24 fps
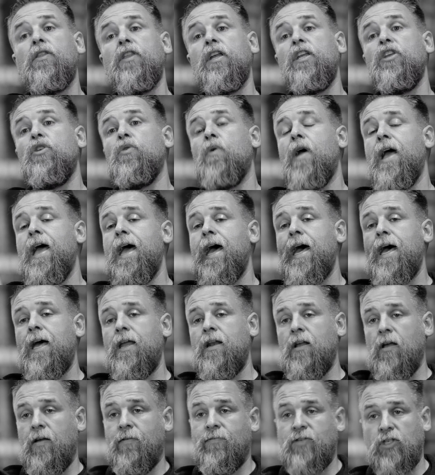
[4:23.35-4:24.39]
that you add
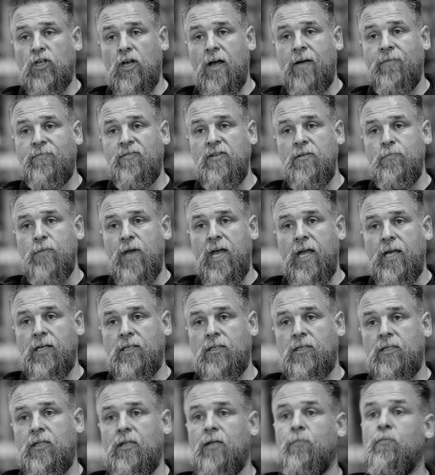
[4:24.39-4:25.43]
of Softy
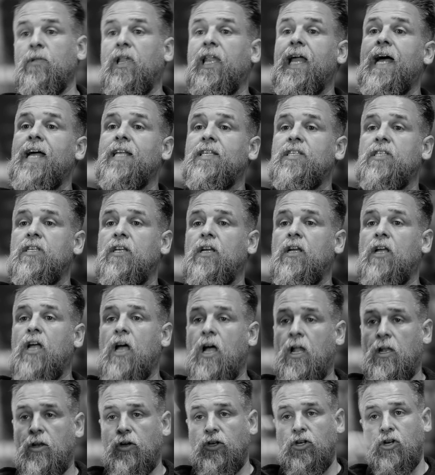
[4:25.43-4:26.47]
Base, the less
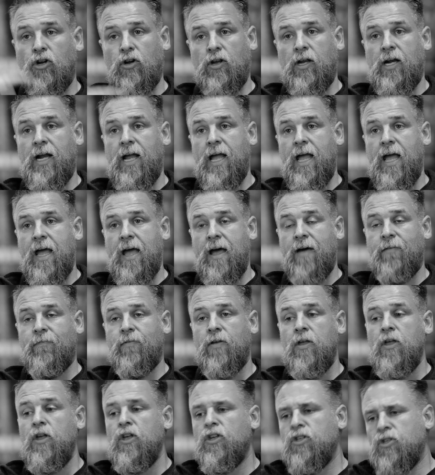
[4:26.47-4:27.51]
color you're going to have.
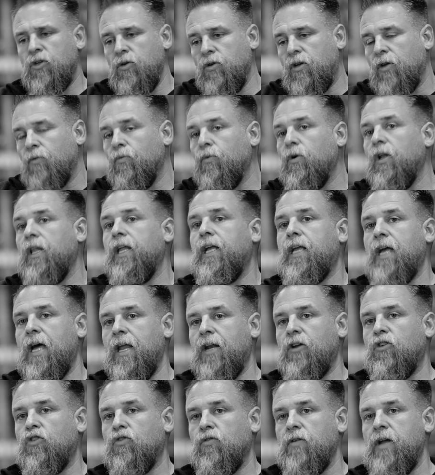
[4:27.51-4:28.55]
So you can really kind
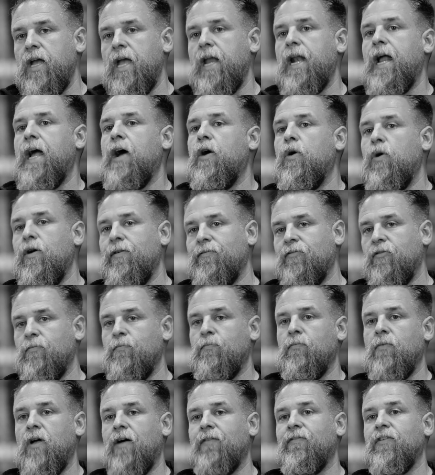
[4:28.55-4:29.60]
of create
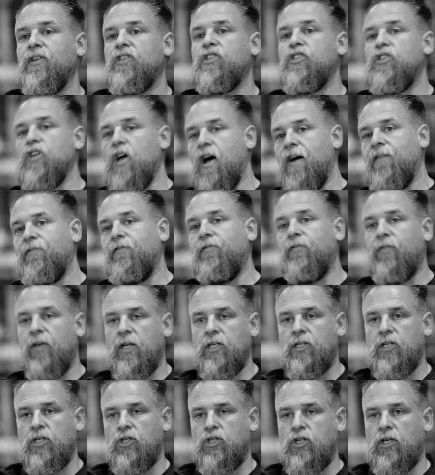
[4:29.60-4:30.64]
however of a soft,
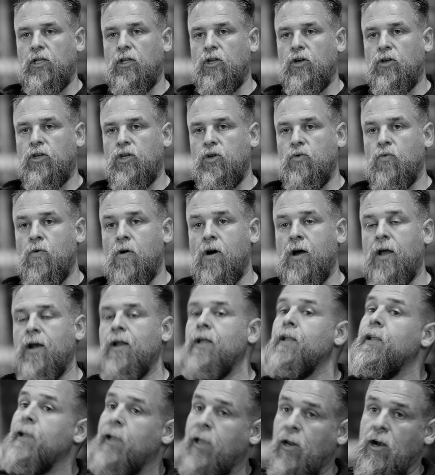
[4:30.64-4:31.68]
vintagey look you want,
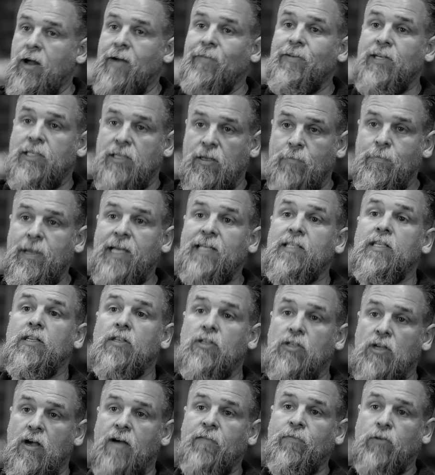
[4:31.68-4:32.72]
and obviously it makes it
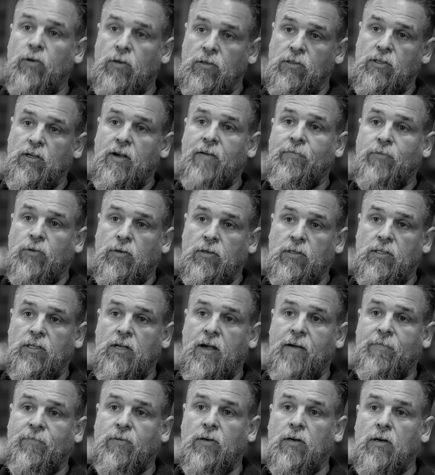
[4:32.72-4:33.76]
softer and softer and
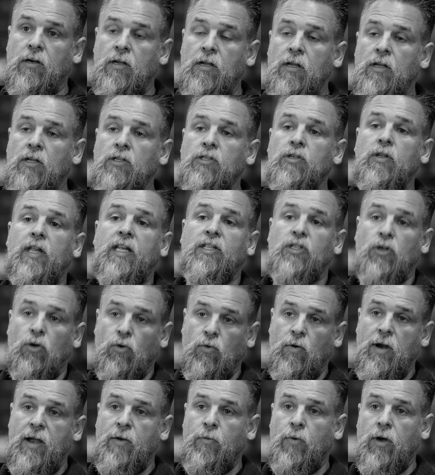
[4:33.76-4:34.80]
softer. So that's a
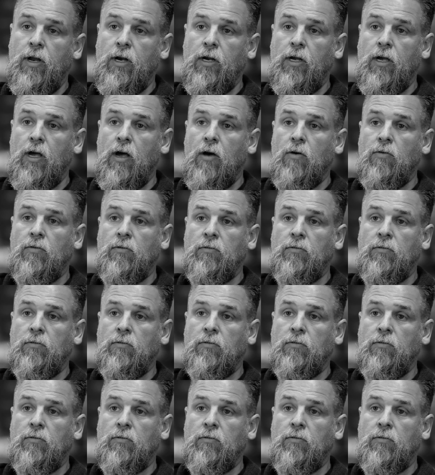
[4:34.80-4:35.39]
great way to go.